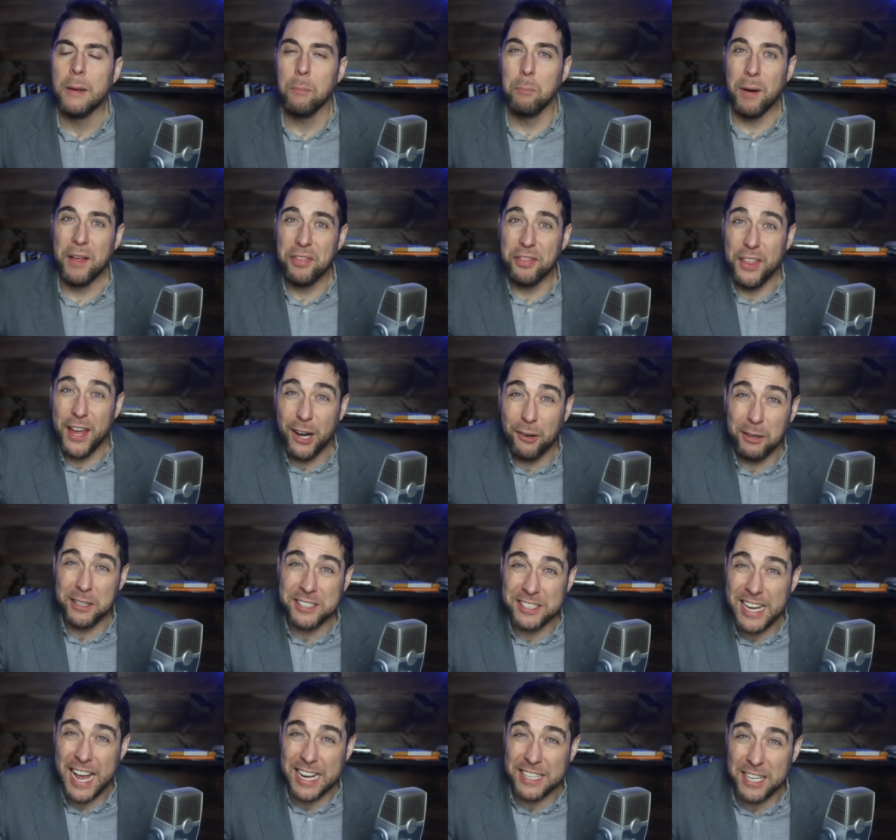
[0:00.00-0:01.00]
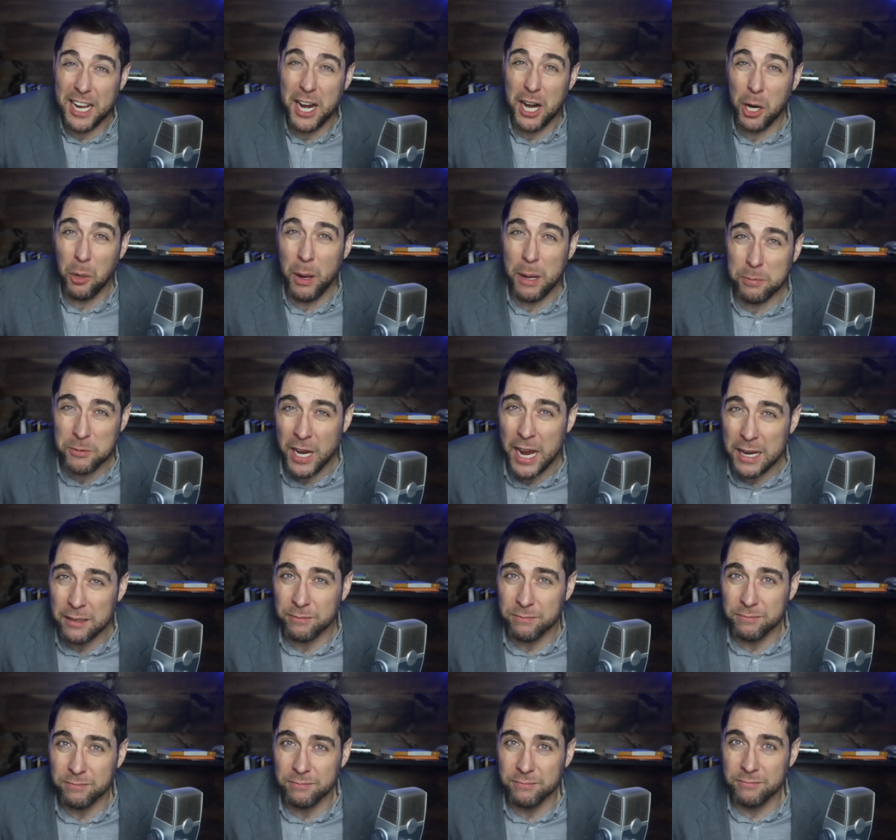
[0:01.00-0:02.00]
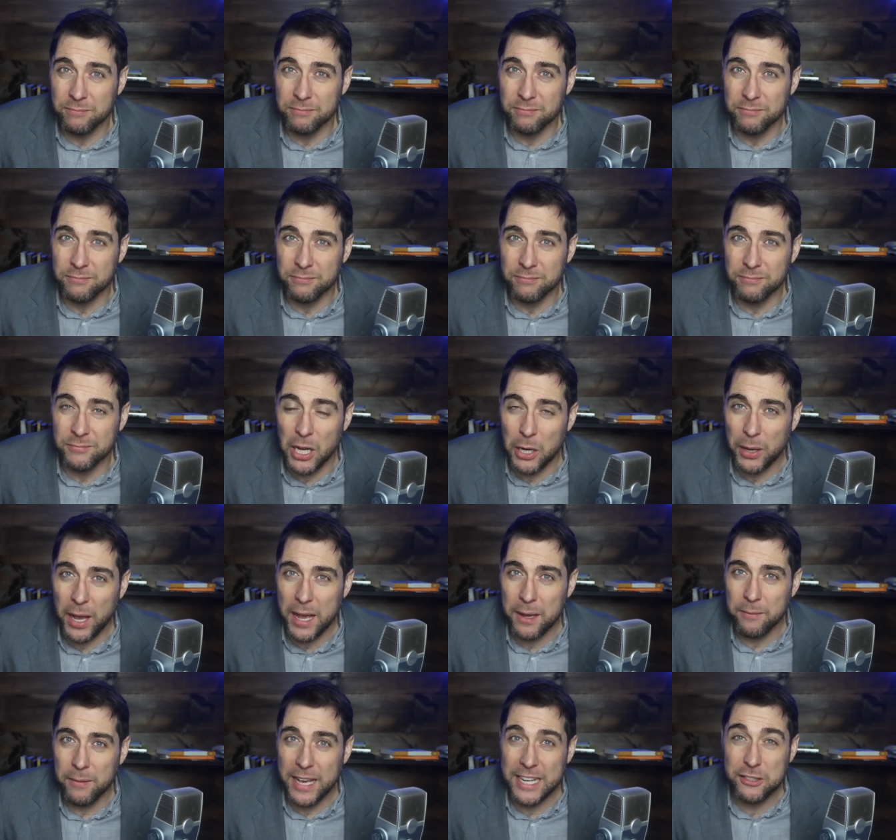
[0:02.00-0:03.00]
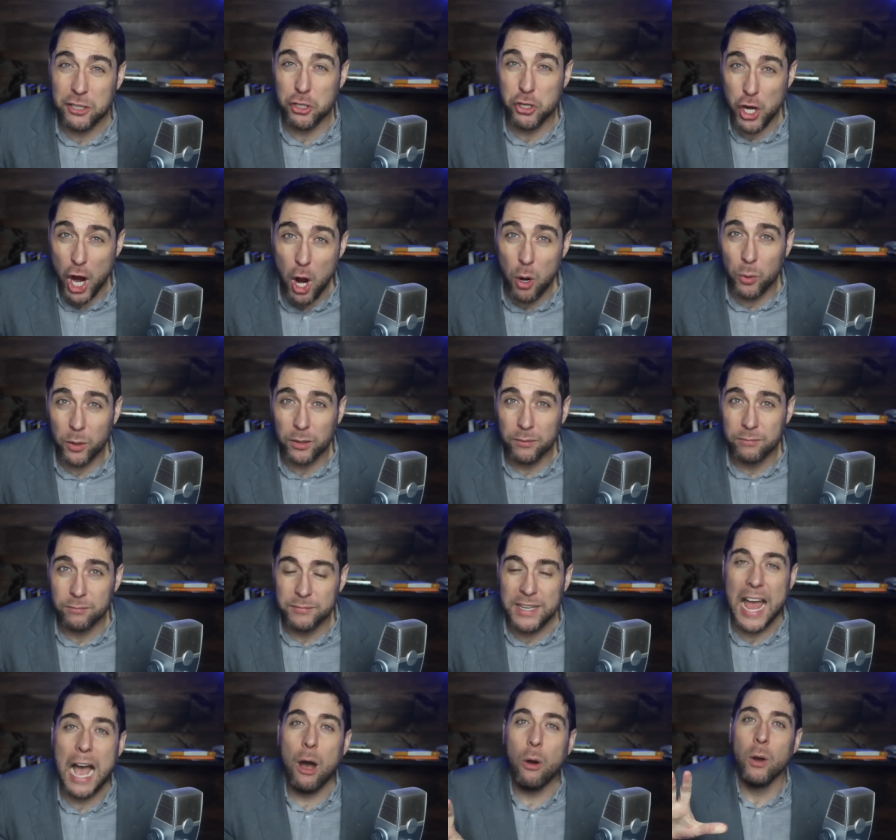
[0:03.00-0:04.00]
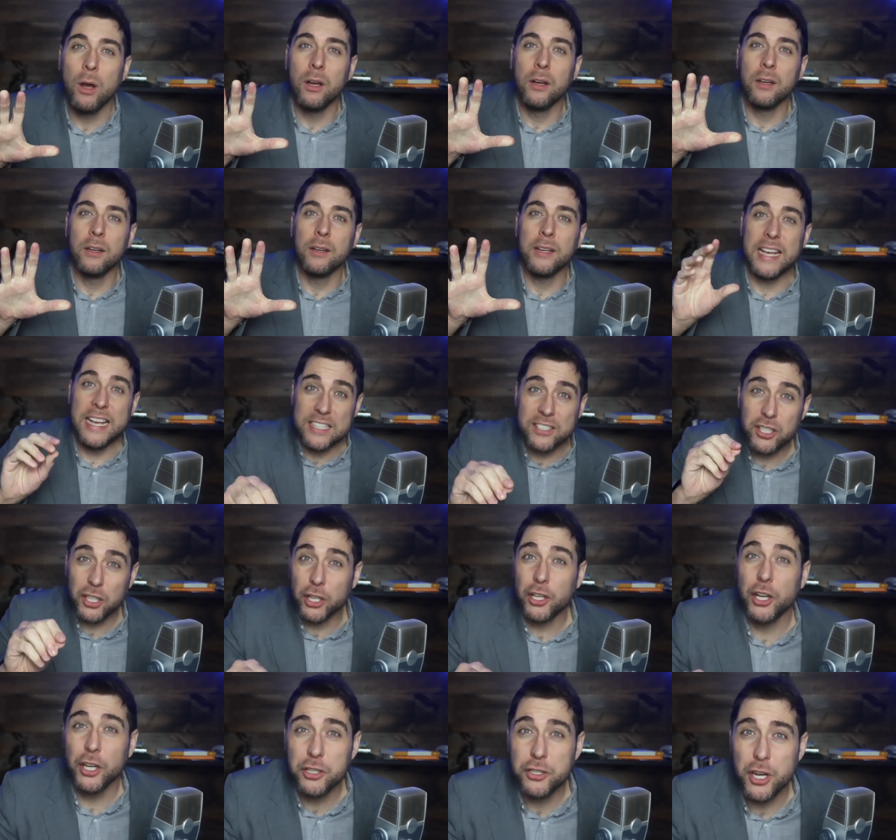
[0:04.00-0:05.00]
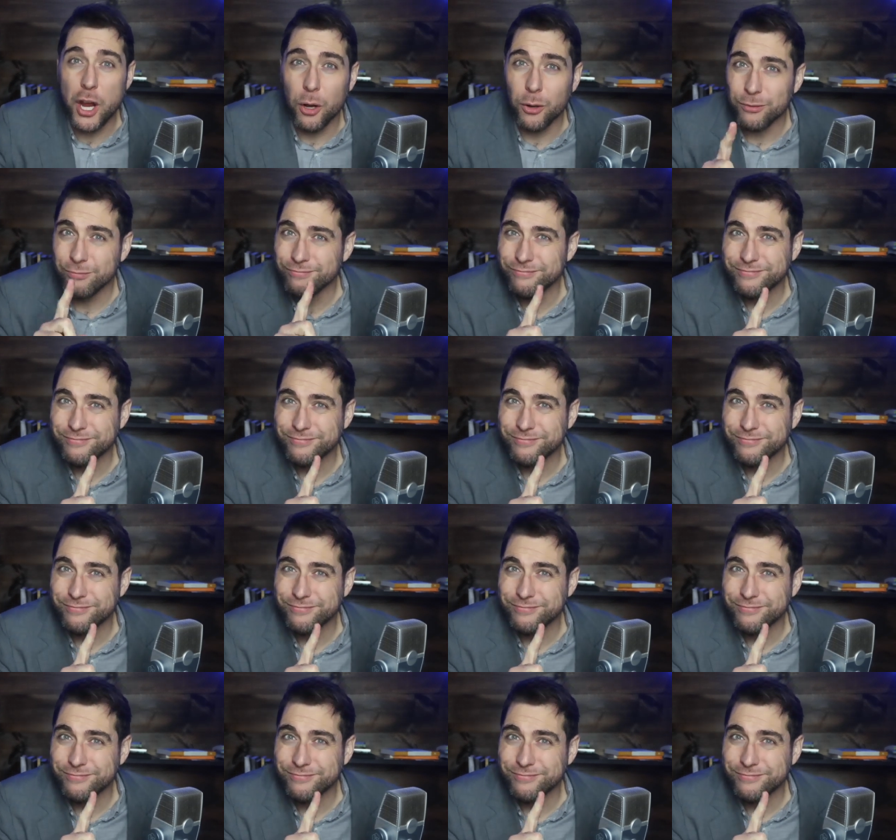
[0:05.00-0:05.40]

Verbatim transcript: But they're a satire website, okay? It's a joke. Now, is it a good joke?